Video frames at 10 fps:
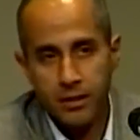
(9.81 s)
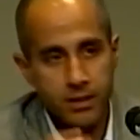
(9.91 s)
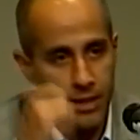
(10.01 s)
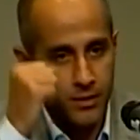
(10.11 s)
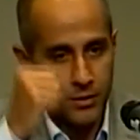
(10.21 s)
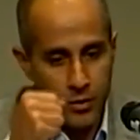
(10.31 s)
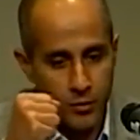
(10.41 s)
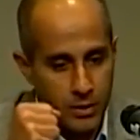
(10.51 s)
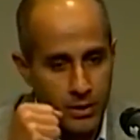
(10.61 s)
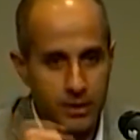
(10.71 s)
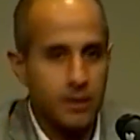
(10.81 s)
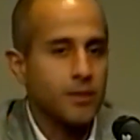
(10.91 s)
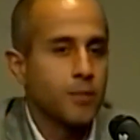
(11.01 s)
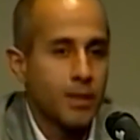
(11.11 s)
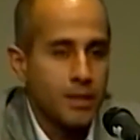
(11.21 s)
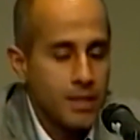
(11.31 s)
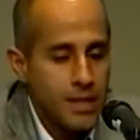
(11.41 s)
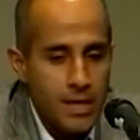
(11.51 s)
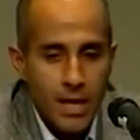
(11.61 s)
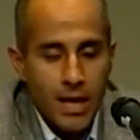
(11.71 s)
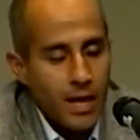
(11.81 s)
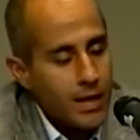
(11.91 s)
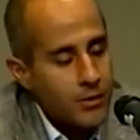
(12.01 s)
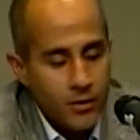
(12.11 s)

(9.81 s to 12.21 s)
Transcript: this sounds so militant, but you,